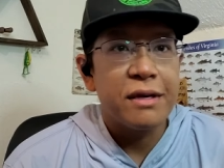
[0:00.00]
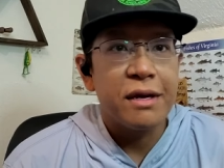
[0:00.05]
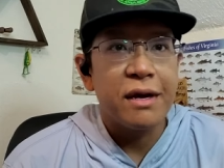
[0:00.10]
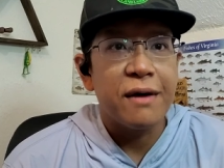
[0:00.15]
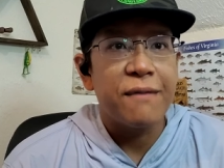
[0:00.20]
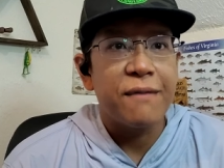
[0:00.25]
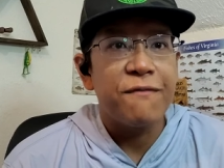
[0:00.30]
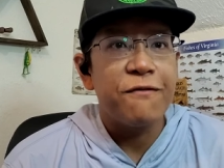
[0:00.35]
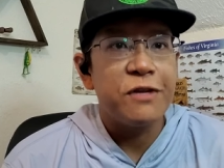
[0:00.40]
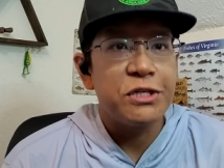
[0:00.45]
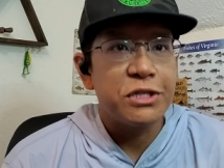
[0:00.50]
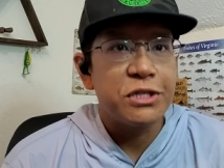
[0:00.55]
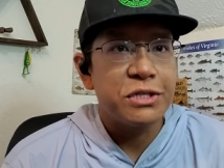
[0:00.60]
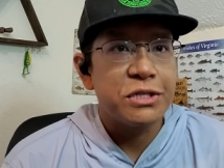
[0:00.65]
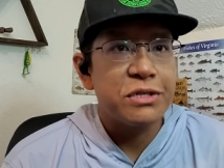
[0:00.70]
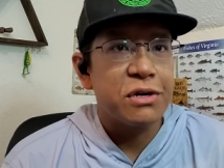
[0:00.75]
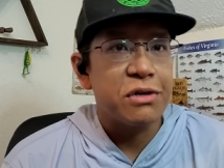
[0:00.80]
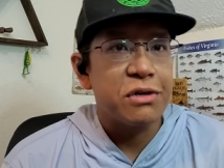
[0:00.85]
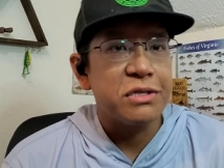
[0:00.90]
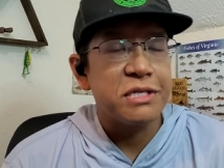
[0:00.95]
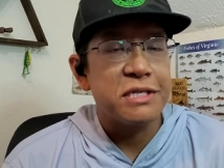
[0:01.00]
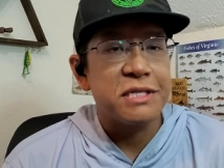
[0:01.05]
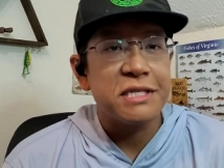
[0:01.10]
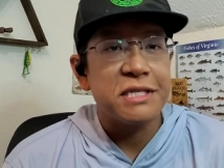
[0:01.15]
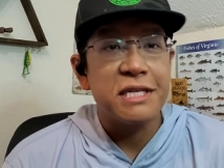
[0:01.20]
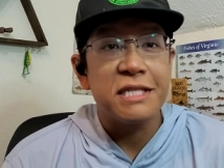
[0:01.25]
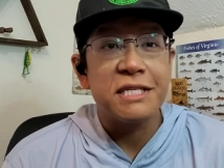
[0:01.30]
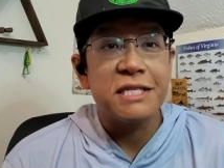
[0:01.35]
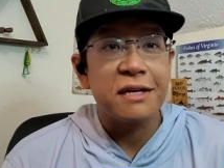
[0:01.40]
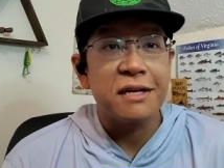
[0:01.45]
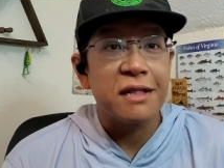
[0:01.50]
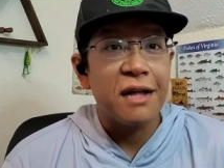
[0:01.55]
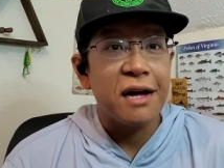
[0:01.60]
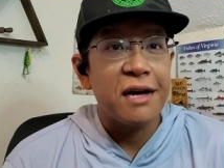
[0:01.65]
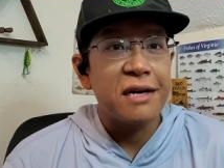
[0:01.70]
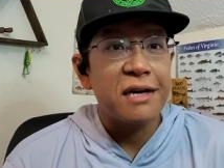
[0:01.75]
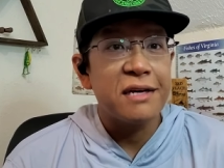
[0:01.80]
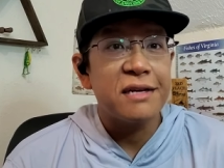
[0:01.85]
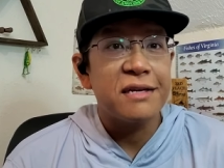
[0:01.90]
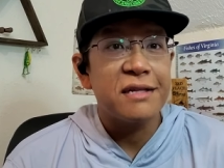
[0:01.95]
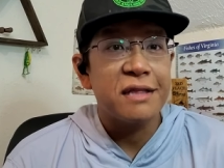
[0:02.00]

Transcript: Uh, fishing starts at six o'clock.